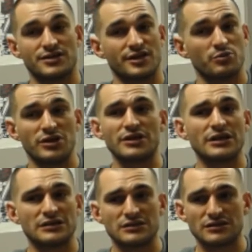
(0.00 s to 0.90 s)
chance to
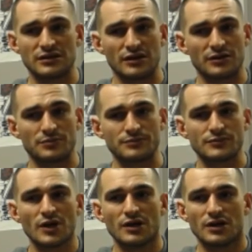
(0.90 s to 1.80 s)
compete against
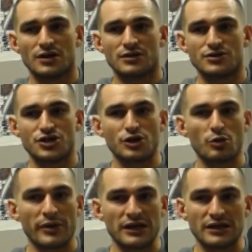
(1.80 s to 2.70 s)

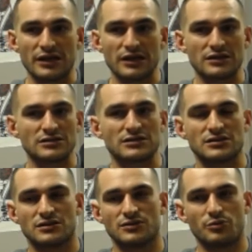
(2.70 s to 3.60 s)
Chico
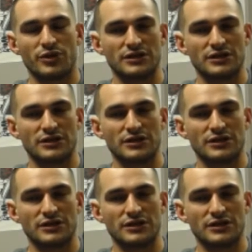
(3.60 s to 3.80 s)
Mendez,